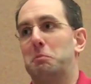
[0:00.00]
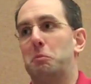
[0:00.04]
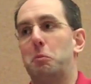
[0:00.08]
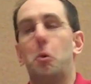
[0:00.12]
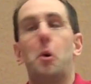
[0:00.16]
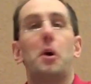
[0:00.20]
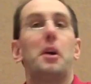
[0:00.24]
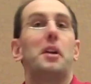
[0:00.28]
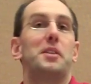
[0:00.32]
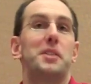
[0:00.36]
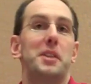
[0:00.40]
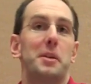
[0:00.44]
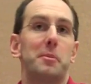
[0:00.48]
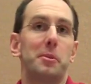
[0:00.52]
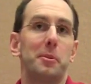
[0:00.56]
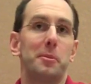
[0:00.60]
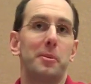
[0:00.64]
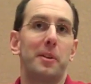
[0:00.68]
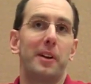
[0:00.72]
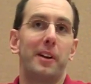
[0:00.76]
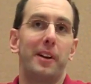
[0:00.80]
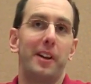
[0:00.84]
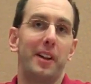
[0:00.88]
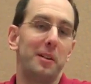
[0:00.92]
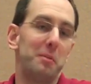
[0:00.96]
what it's
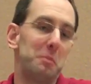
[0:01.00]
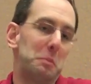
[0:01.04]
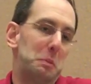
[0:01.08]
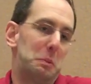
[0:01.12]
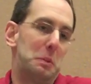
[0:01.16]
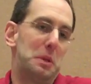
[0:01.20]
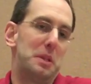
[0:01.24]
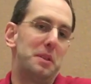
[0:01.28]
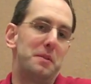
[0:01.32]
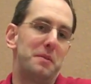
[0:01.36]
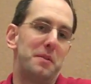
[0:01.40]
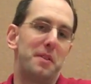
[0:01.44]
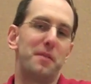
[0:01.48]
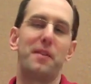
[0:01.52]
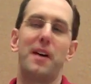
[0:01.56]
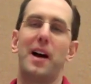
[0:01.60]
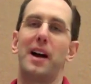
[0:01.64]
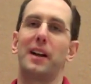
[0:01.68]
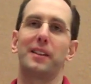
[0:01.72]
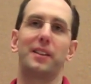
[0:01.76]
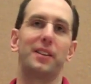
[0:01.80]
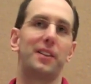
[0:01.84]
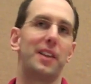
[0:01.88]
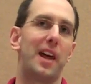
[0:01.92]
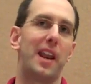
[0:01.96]
implemented in, but the
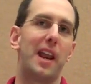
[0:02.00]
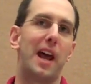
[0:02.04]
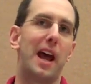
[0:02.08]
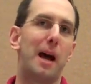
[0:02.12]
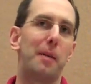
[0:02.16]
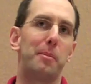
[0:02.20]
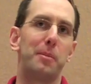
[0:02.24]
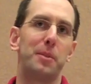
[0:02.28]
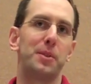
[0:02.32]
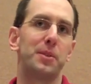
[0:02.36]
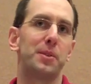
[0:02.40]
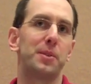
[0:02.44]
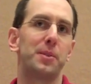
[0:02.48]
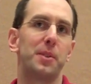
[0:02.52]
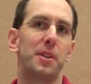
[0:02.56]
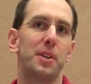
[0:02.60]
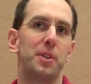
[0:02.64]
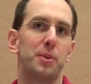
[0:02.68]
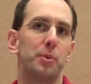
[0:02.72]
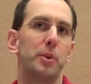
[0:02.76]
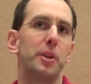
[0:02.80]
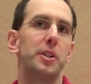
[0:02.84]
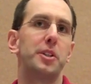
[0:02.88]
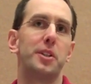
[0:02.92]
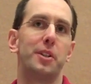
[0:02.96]
fact that app
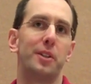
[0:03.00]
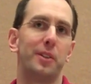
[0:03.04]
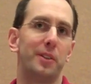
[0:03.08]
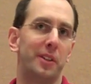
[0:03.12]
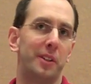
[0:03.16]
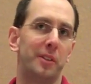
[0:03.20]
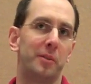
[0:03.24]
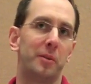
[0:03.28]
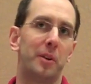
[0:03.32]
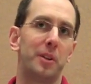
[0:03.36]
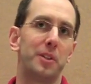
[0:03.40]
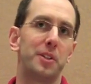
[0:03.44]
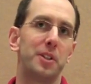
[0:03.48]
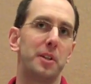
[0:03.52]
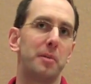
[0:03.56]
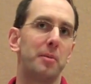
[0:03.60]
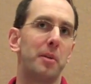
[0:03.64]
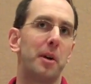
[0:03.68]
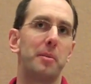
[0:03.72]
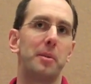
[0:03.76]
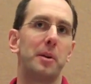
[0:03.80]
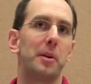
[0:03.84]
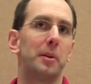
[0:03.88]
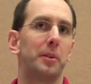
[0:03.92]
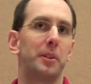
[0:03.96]
is richer than what she
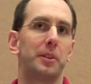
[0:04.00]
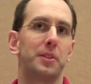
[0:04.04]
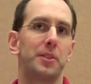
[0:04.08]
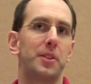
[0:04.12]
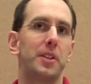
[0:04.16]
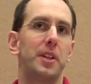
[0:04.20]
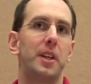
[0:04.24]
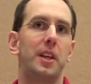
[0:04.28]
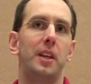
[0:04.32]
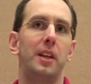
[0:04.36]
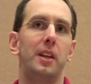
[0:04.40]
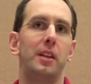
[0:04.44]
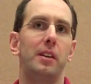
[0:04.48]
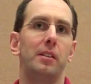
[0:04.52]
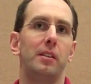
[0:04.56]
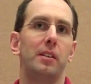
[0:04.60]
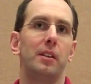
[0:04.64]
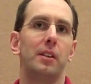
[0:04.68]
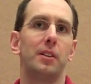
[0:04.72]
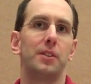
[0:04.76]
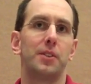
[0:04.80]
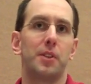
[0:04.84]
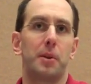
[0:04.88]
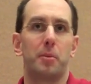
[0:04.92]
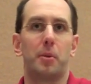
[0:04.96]
might be able to see
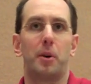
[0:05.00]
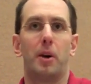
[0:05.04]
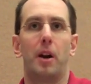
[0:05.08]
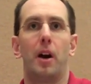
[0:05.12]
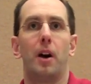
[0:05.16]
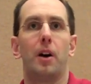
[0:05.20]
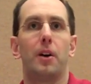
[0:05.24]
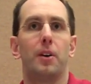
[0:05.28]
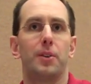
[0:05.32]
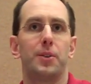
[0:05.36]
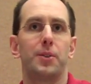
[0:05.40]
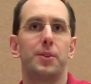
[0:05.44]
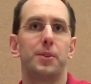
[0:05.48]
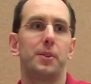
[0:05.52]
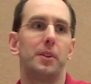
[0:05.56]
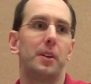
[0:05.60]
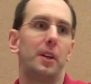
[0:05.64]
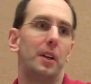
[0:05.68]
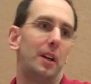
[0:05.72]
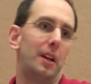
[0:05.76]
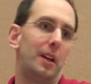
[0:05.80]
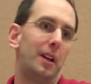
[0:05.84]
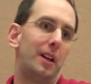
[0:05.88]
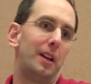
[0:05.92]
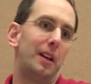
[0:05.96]
somewhere else,
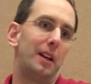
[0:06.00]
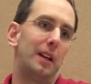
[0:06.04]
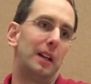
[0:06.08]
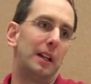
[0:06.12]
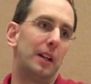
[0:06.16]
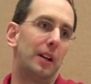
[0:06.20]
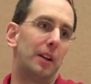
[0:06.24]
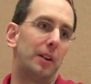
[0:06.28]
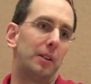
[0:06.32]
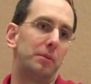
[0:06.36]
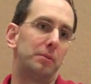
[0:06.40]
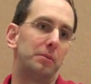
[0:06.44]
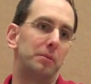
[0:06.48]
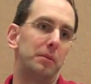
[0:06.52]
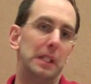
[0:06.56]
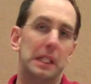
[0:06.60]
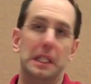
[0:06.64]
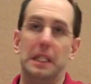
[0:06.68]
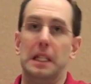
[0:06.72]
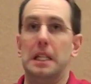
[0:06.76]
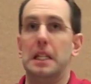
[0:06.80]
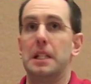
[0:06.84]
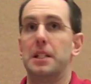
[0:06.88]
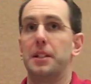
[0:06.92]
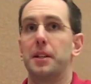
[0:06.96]

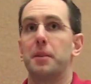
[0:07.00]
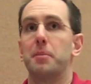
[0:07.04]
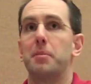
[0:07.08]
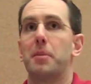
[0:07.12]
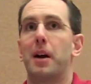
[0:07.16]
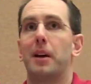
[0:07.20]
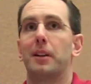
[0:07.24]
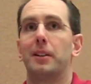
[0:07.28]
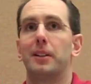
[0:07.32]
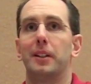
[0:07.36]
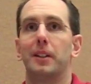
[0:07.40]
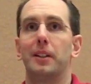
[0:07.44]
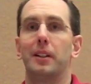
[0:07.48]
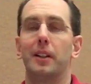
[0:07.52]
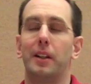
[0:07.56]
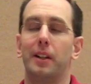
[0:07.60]
is compelling.